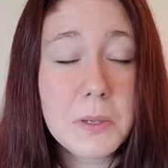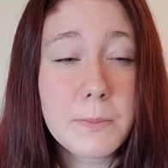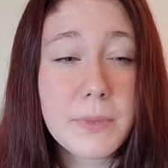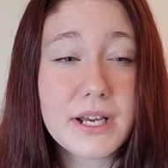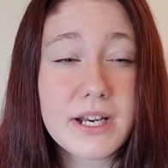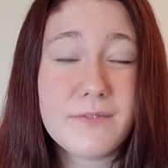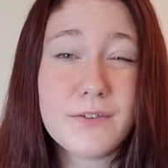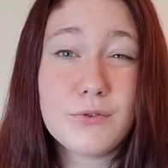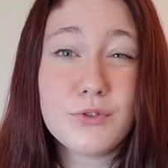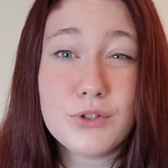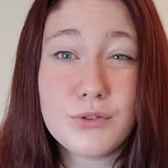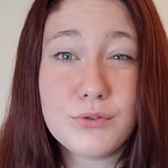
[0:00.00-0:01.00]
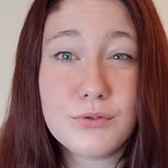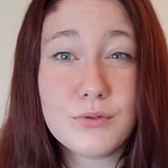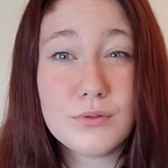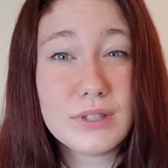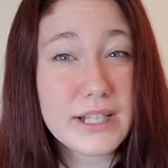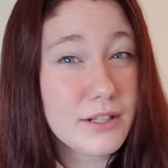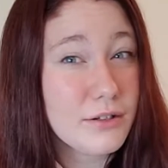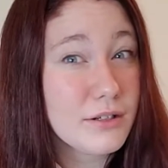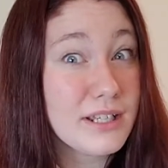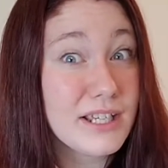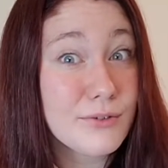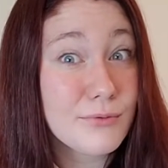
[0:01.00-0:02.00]
But if you do let your
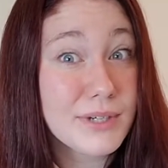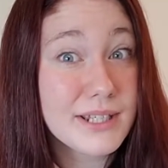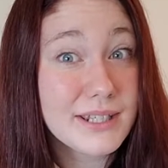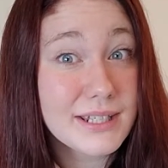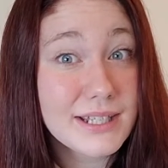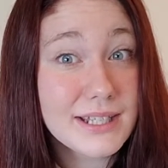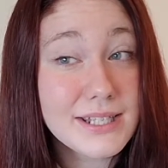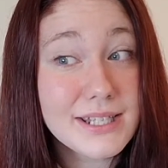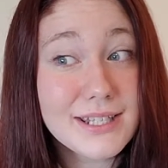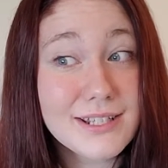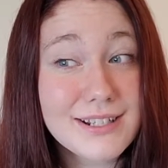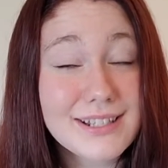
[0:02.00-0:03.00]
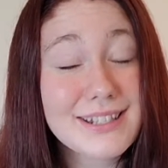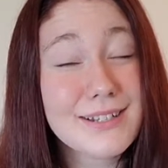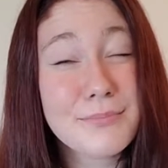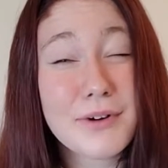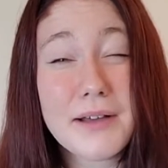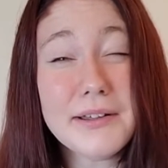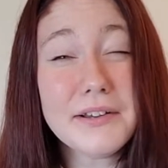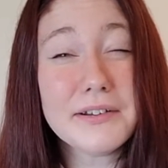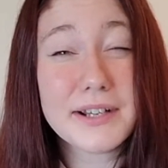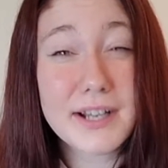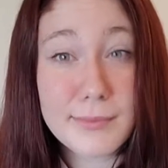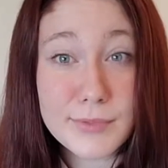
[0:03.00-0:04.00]
kid read this, they're probably going to
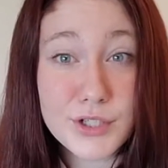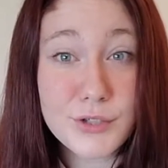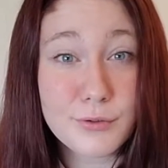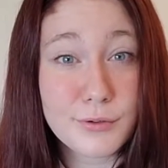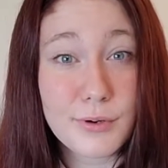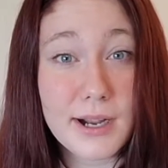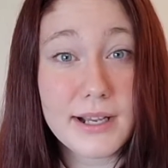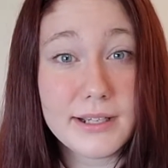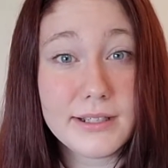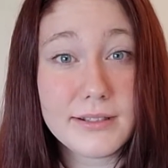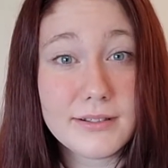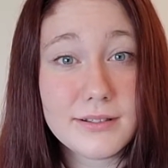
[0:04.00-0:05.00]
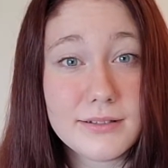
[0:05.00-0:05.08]
come to you crying.